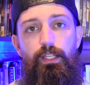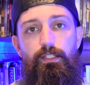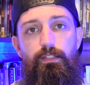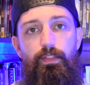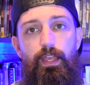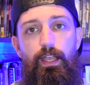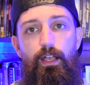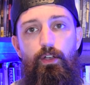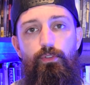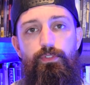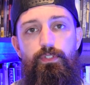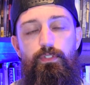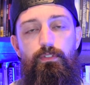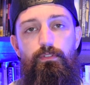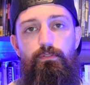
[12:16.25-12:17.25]
get to the
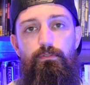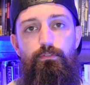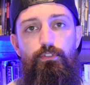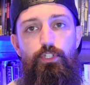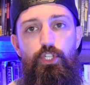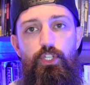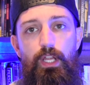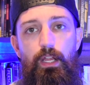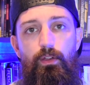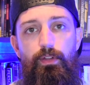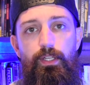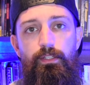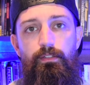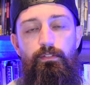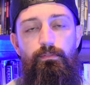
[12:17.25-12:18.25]
house,
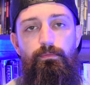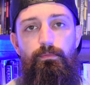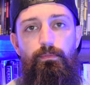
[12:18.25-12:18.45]
Sharon